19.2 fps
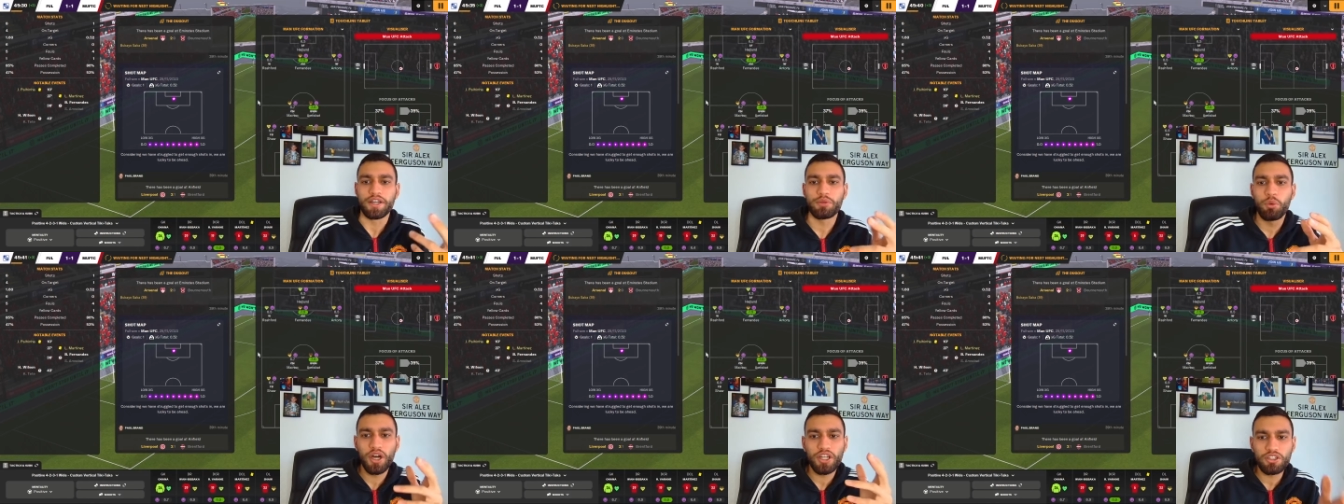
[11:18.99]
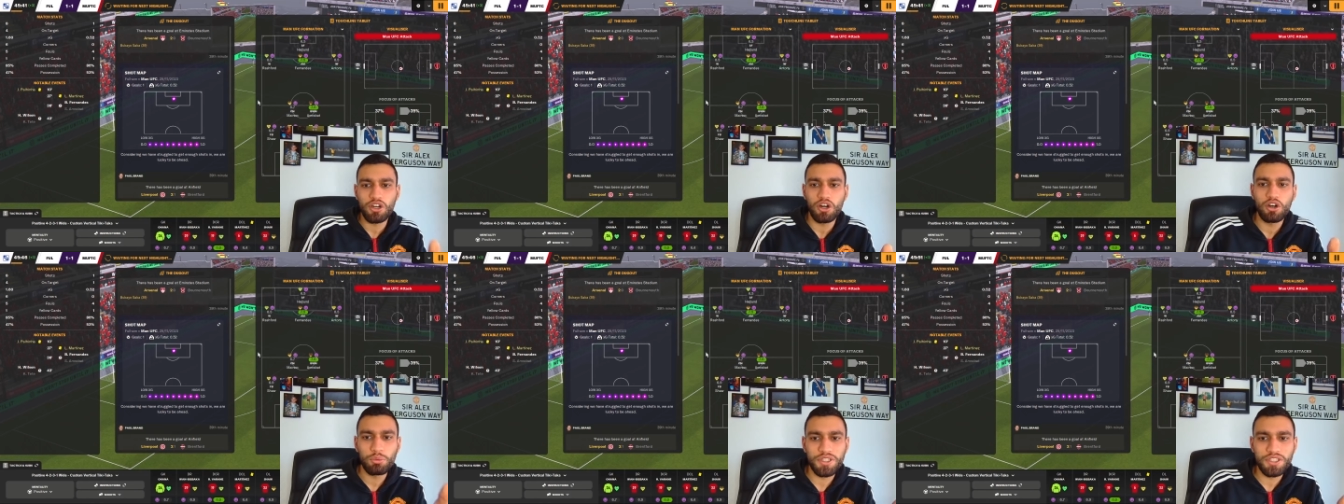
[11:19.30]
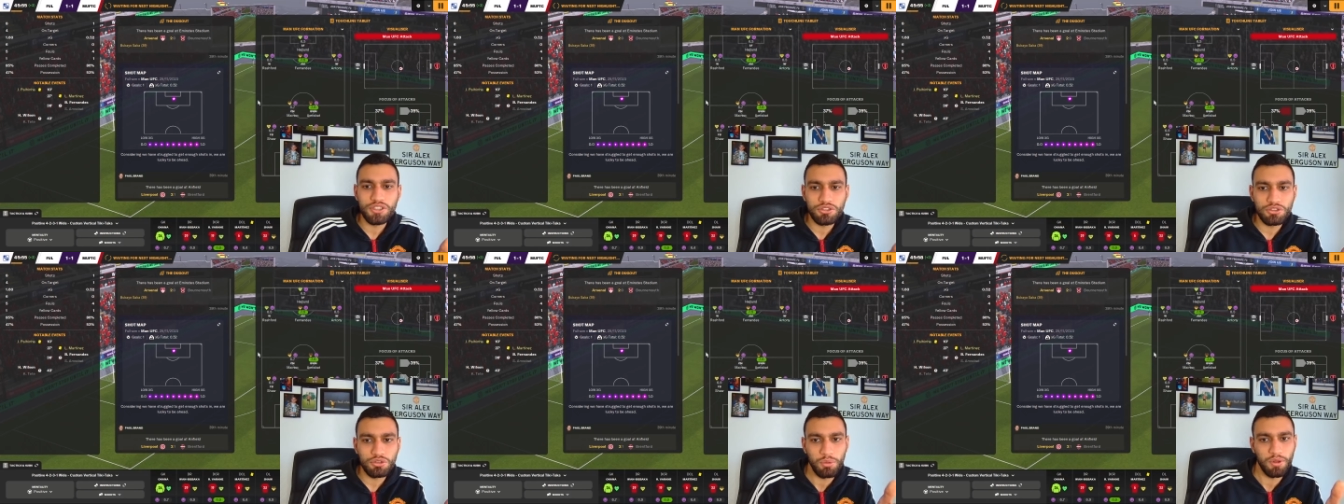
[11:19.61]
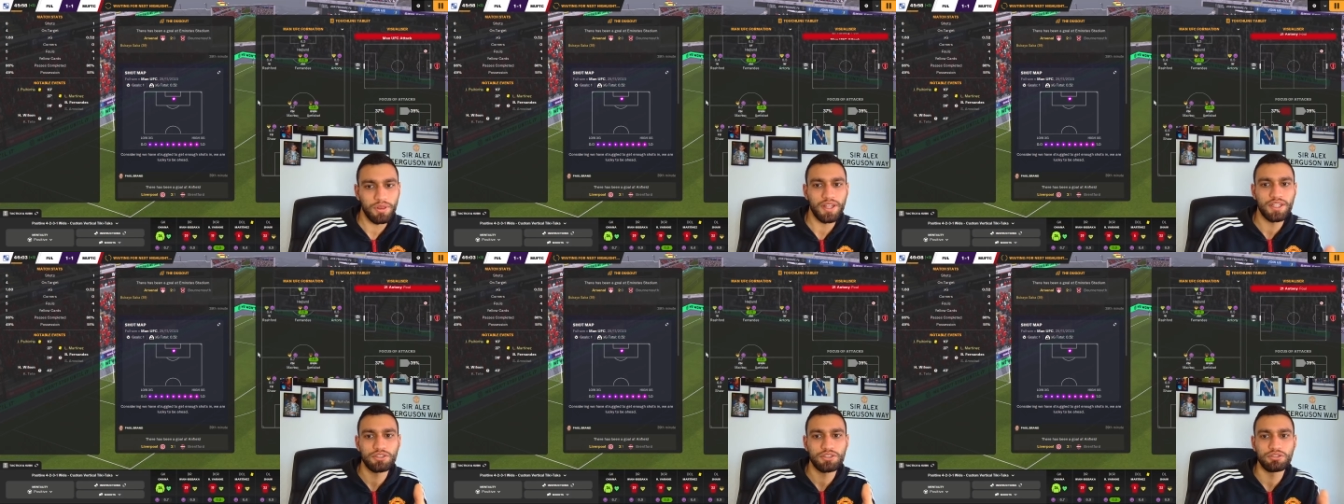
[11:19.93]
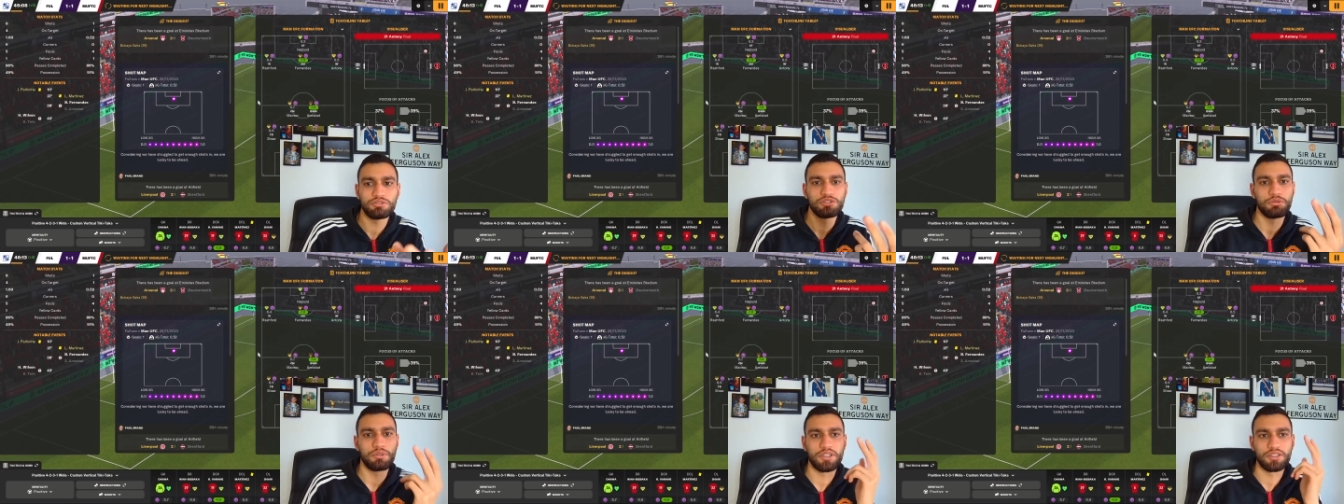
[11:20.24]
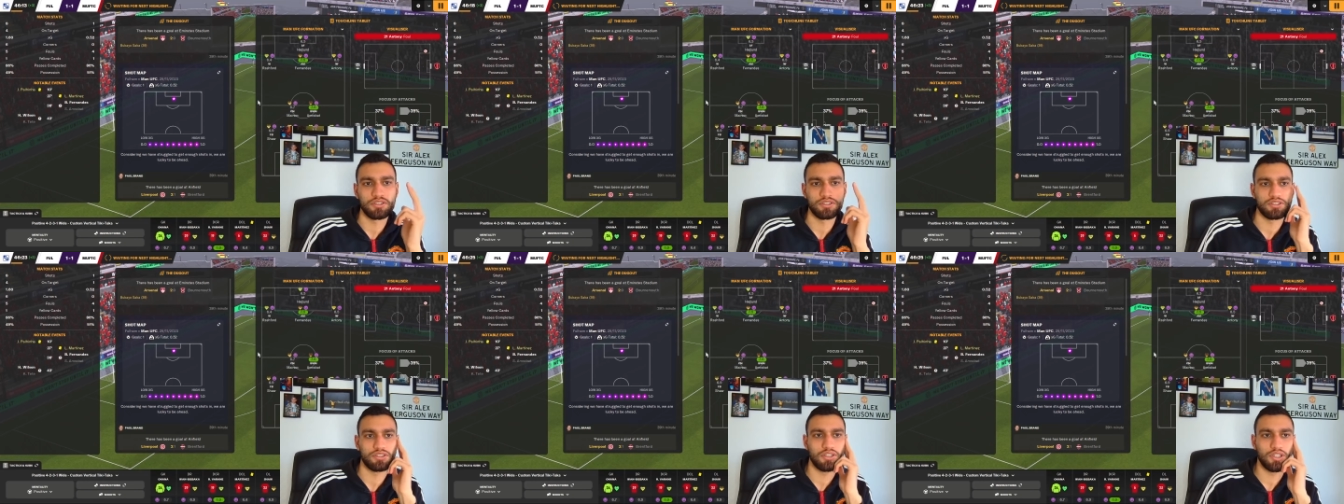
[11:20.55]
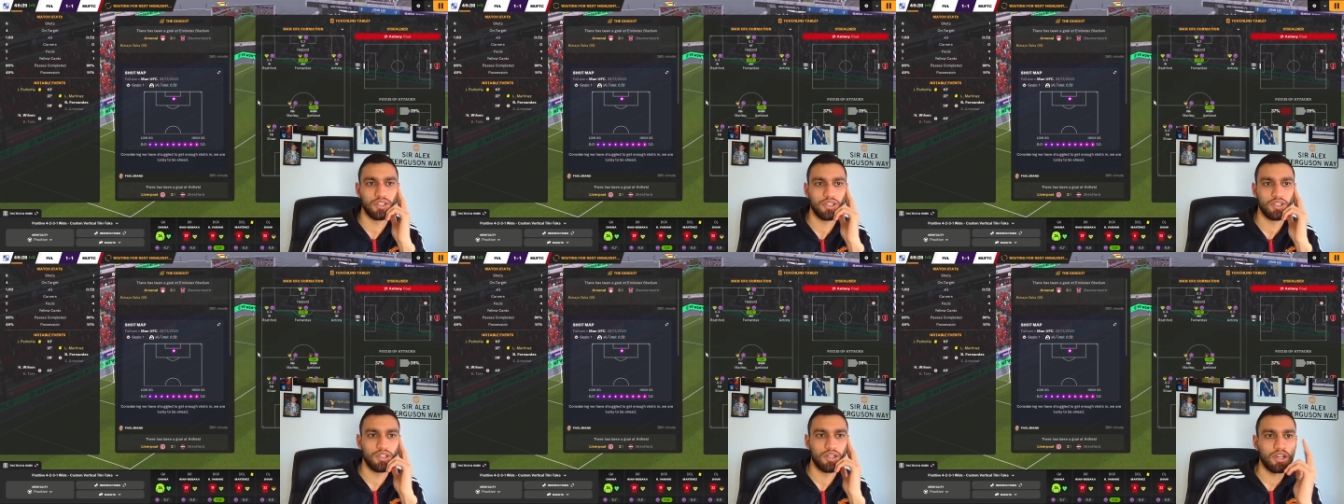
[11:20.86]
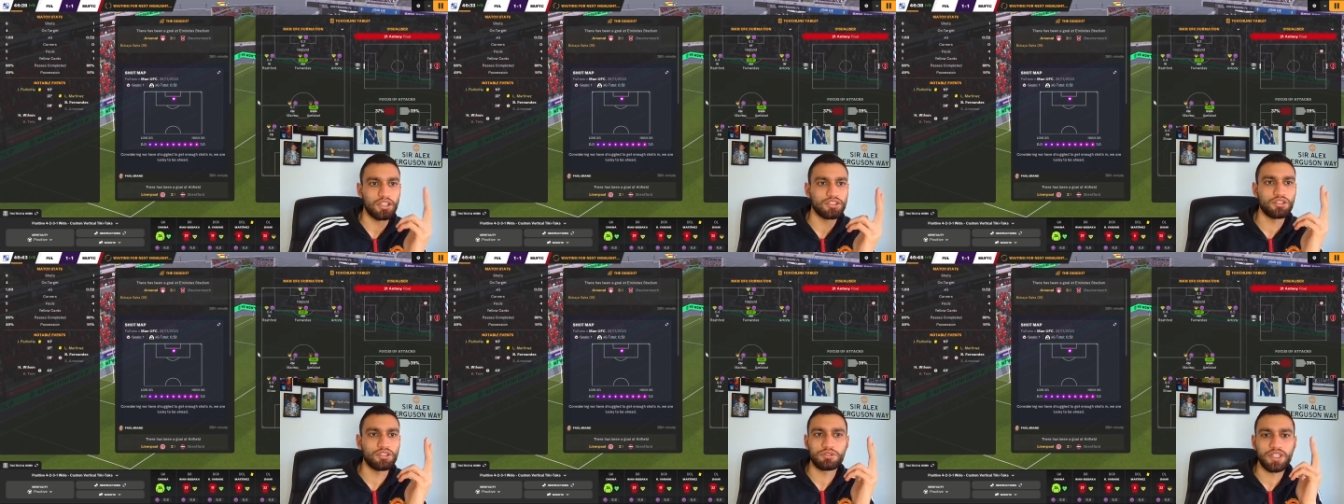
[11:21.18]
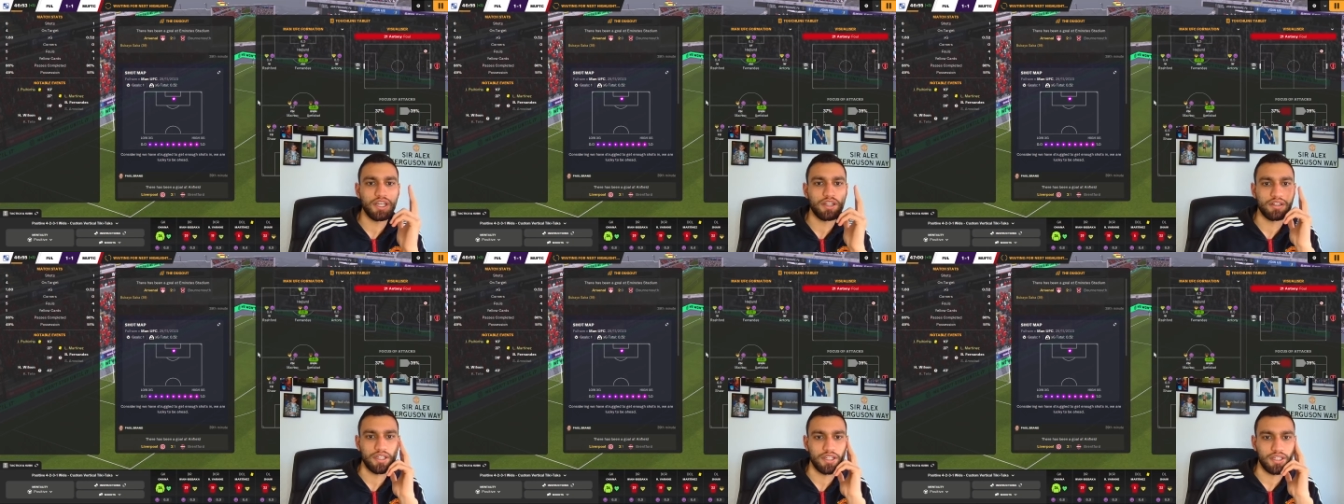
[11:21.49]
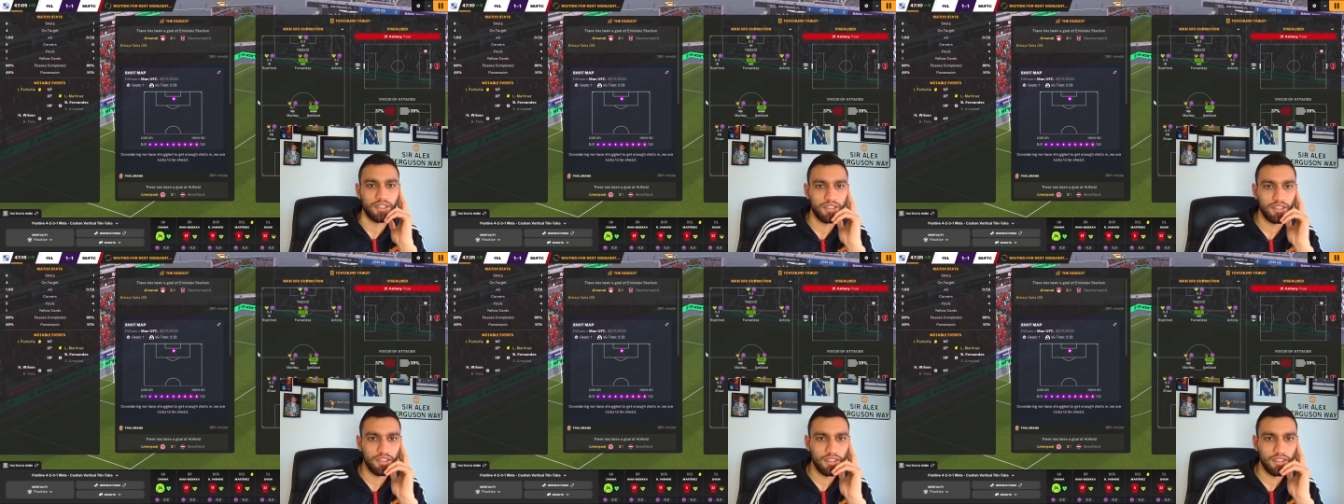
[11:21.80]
Why can't we do what they do to us? I don't get that.